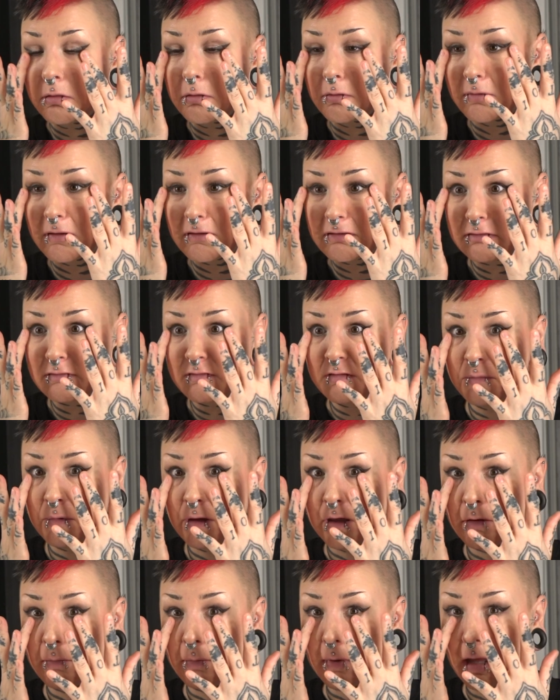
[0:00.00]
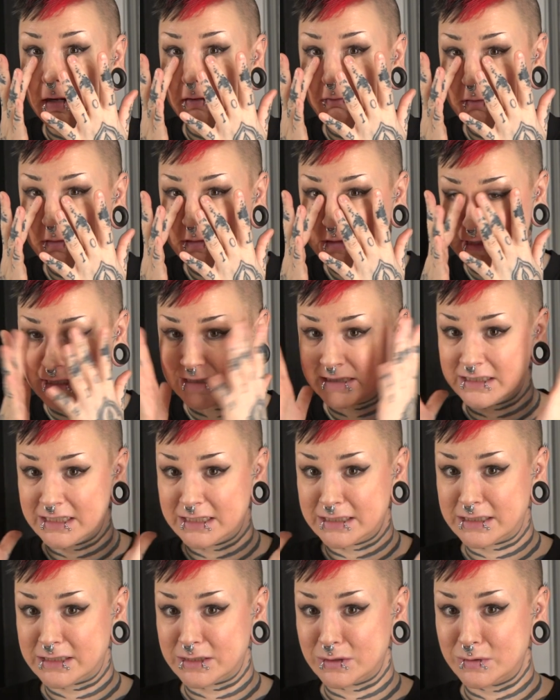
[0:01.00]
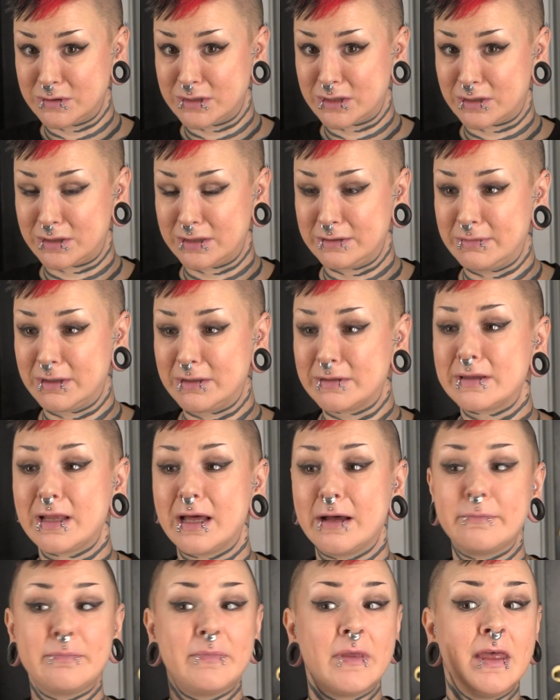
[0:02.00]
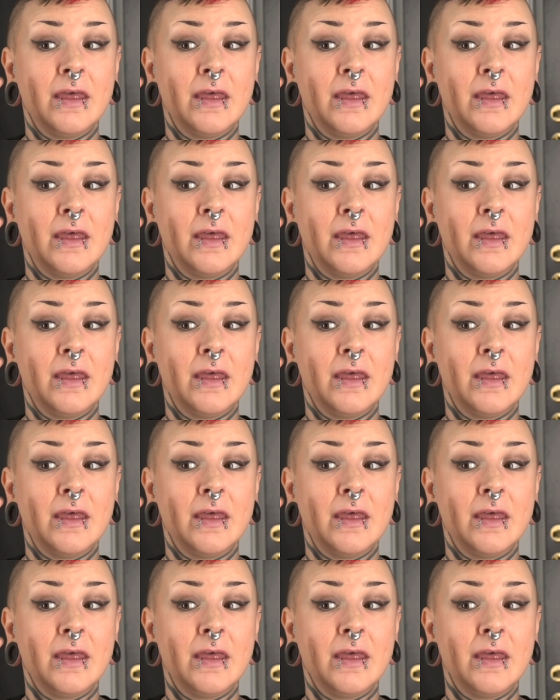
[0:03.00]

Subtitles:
The rest of the makeup kind of looks like shit, so sorry about that.